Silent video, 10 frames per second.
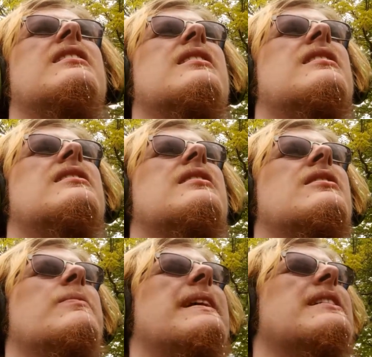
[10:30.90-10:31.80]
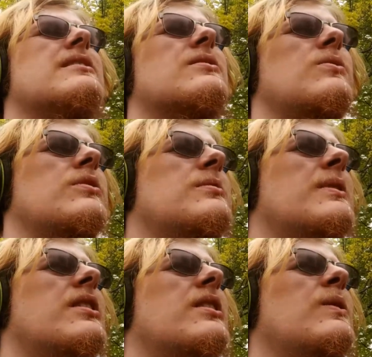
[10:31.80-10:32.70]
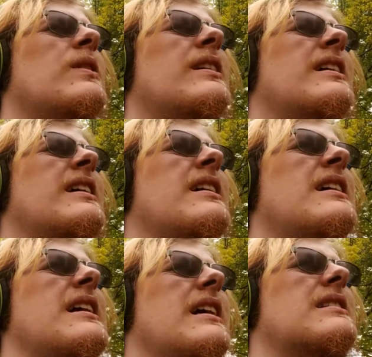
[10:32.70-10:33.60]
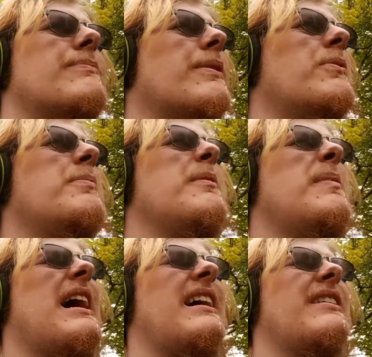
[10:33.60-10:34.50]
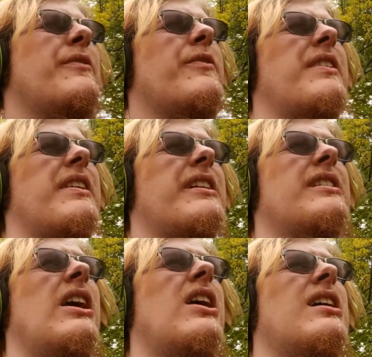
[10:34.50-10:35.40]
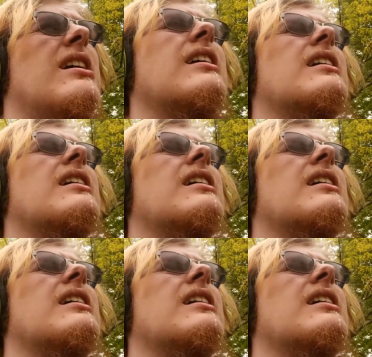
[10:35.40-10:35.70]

to go back to school tomorrow, except I won't be back there for very long